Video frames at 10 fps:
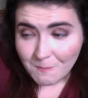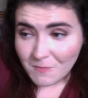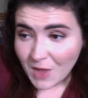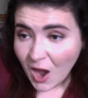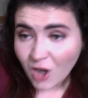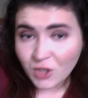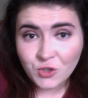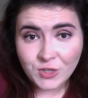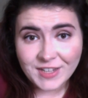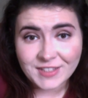
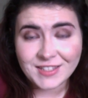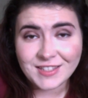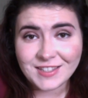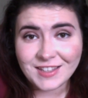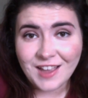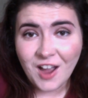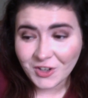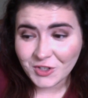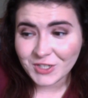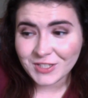hundreds
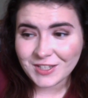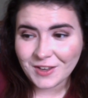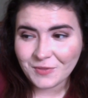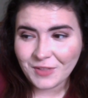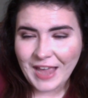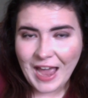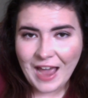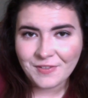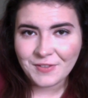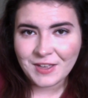of like
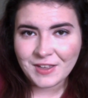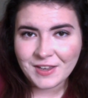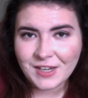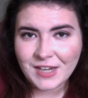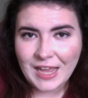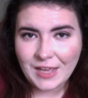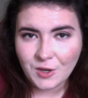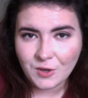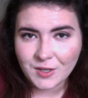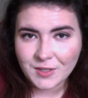half-eaten
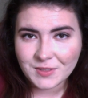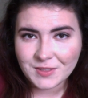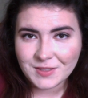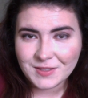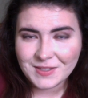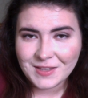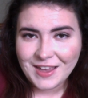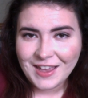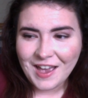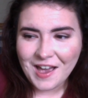acorns
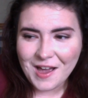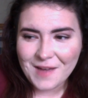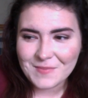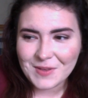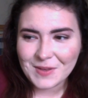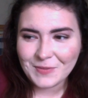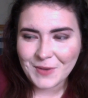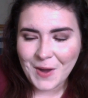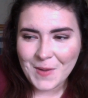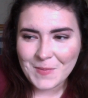
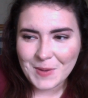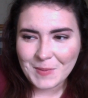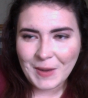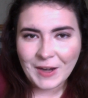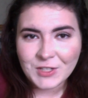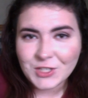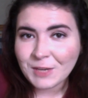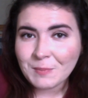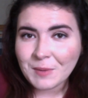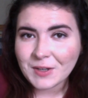from parent
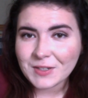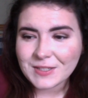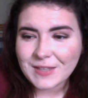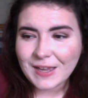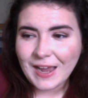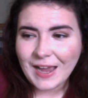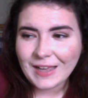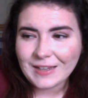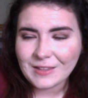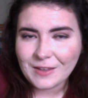chipmunks that
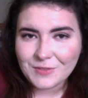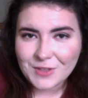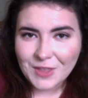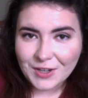had lived there